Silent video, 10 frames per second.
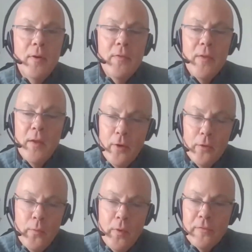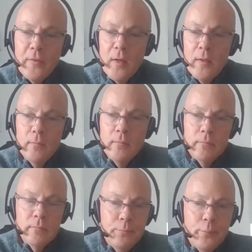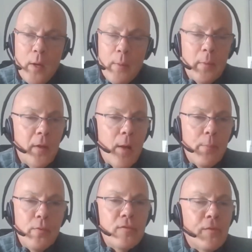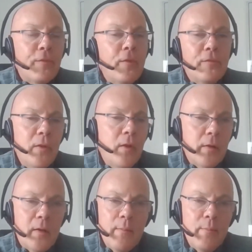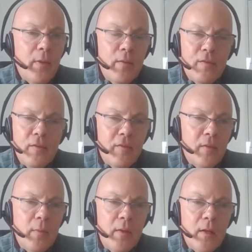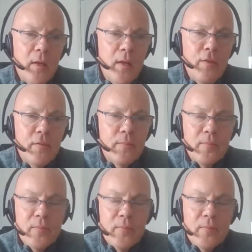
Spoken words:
that note, we've done probably upwards of 1,500 campaigns since the mid-90s.